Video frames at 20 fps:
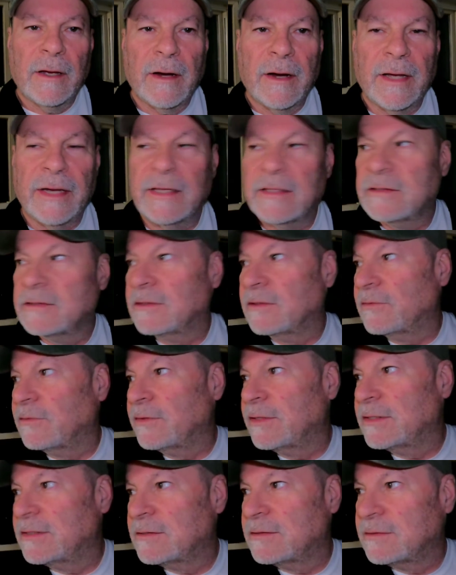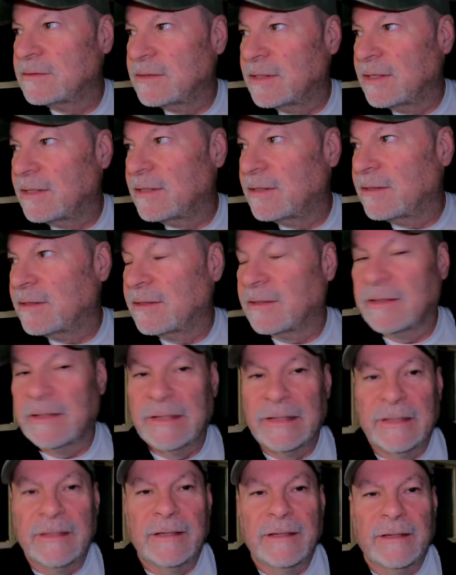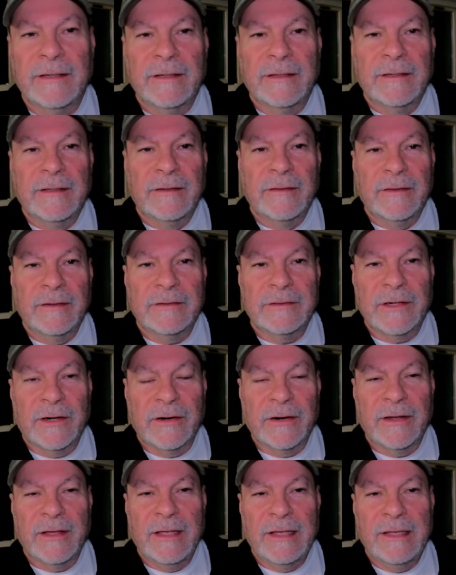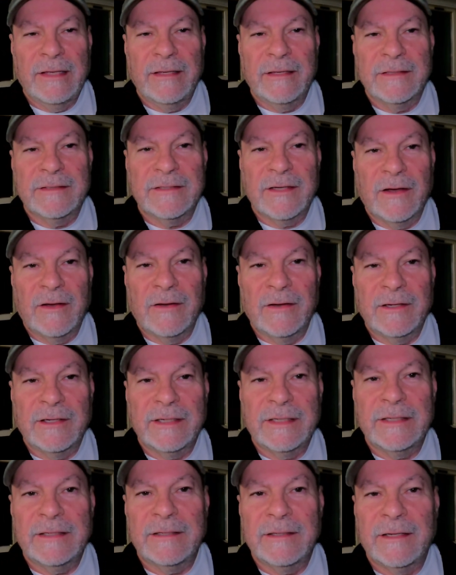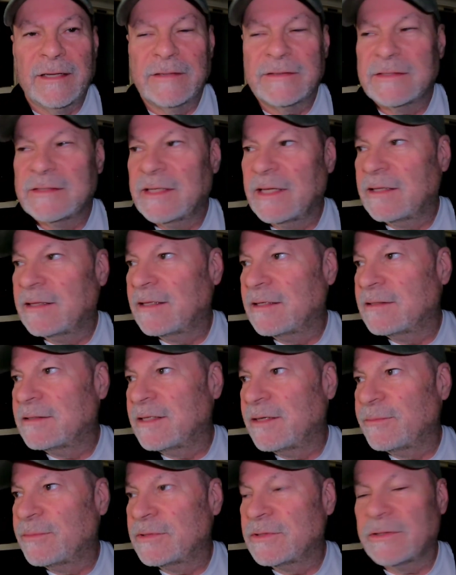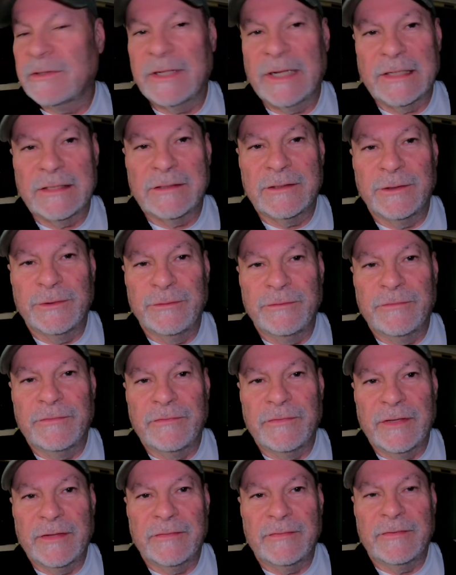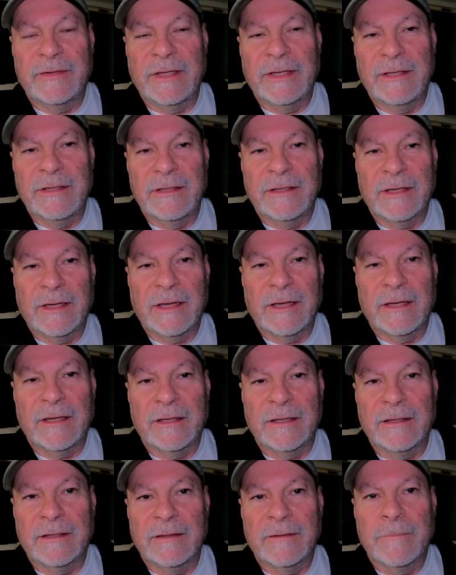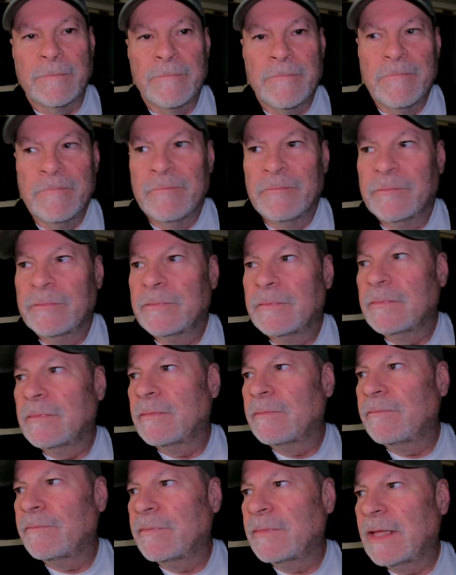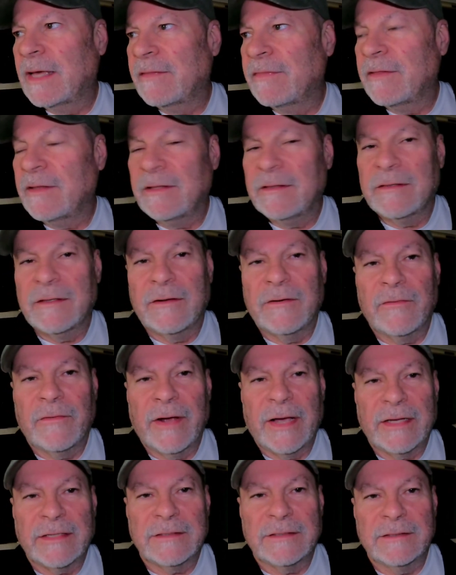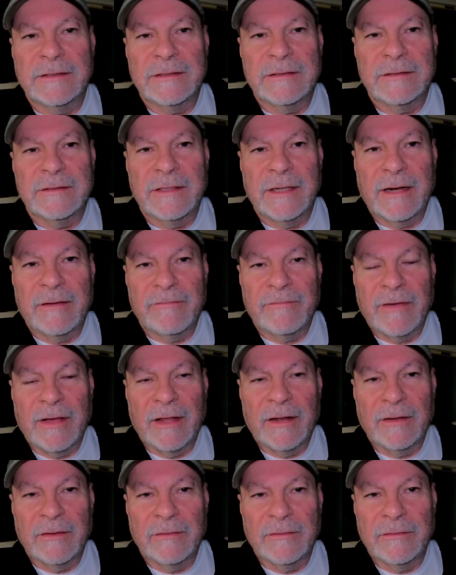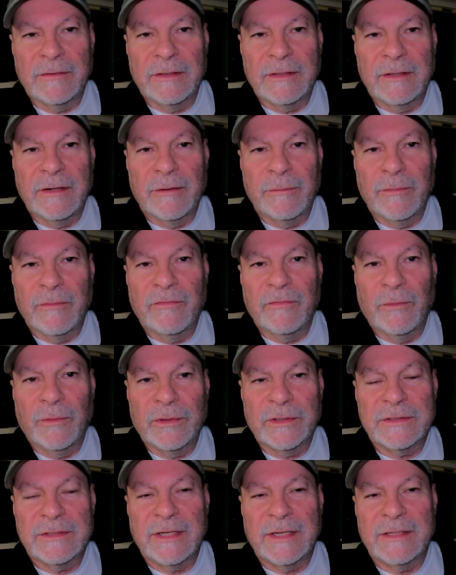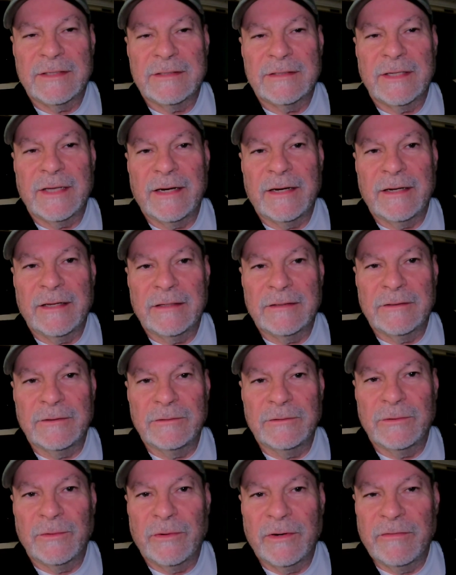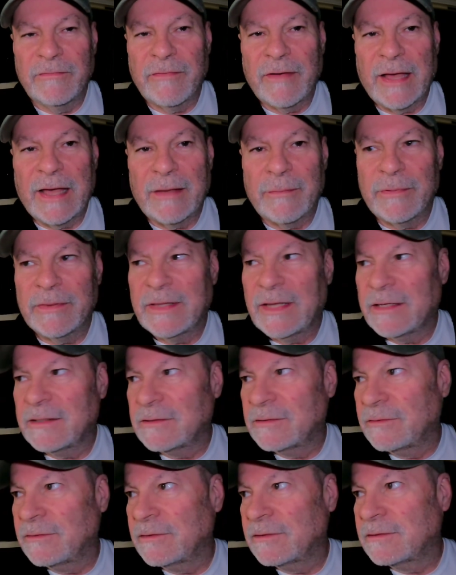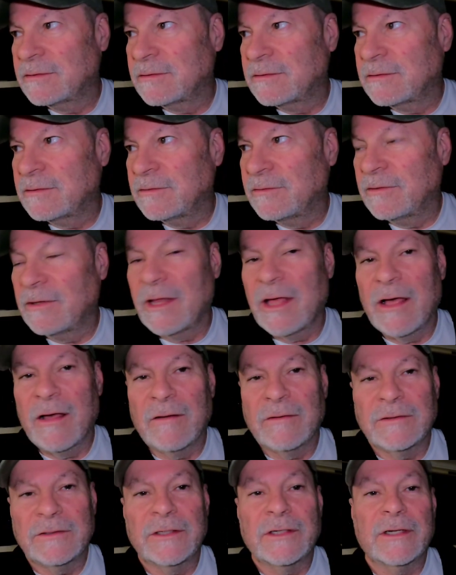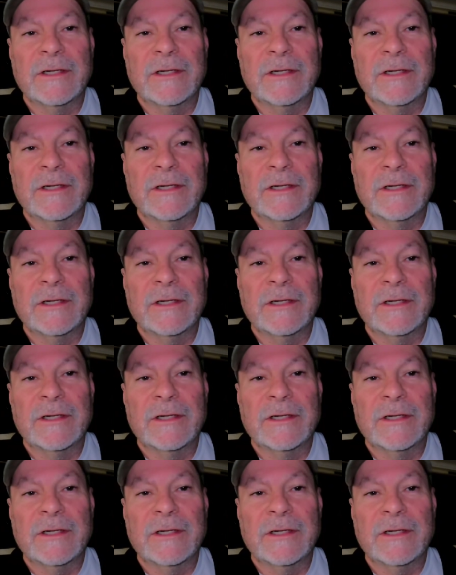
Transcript: right, so it's the turkey is on. I set the temperature at 250. I think the directions that I followed the year before said to set it at 225, but that took too long